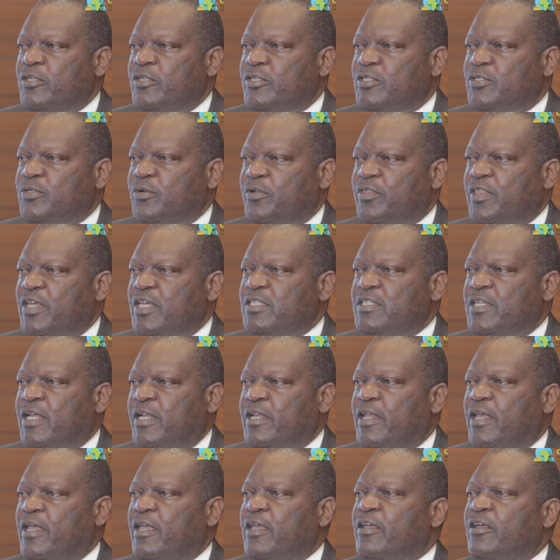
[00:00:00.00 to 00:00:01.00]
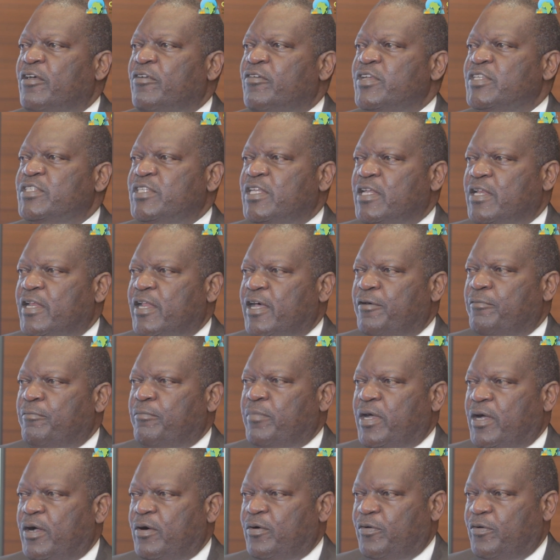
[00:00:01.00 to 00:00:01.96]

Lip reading: So there is an increasing number